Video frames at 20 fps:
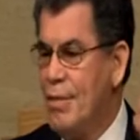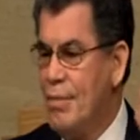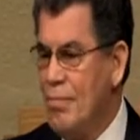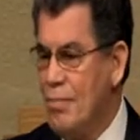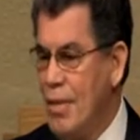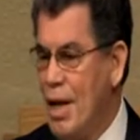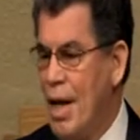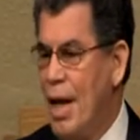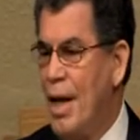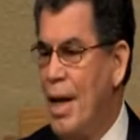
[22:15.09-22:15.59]

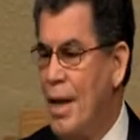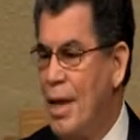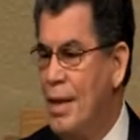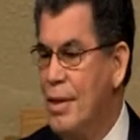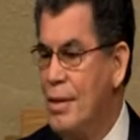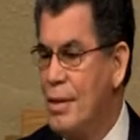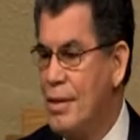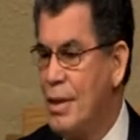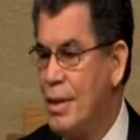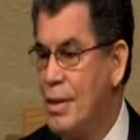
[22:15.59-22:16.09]

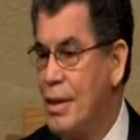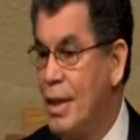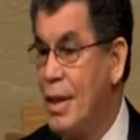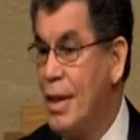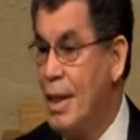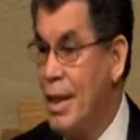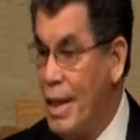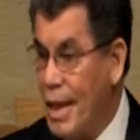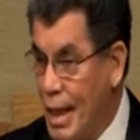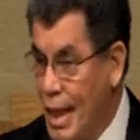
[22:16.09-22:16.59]
minds that they
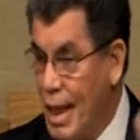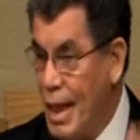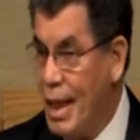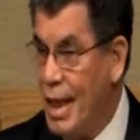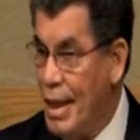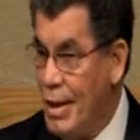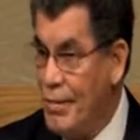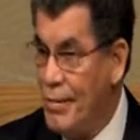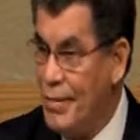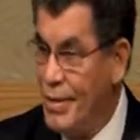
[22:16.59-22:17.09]

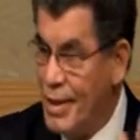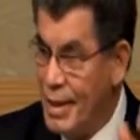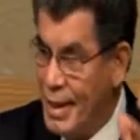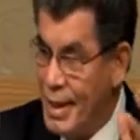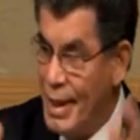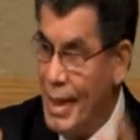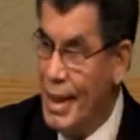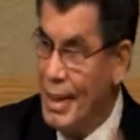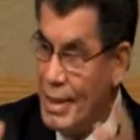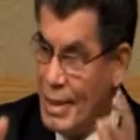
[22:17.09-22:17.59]
love
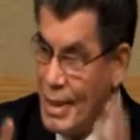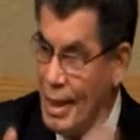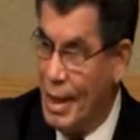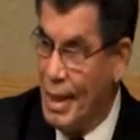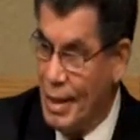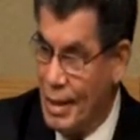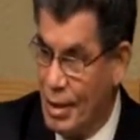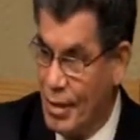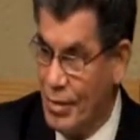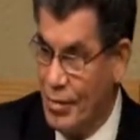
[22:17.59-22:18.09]
each
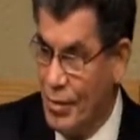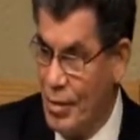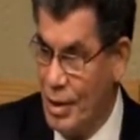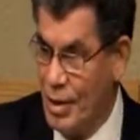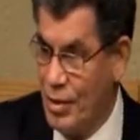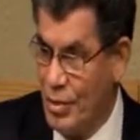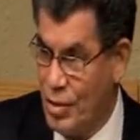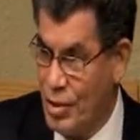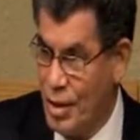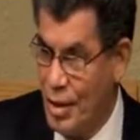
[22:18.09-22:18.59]
other. What do
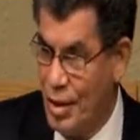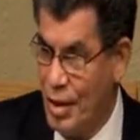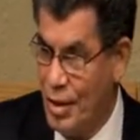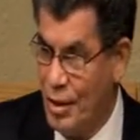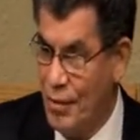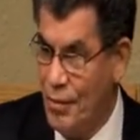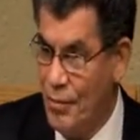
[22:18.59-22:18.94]
you say?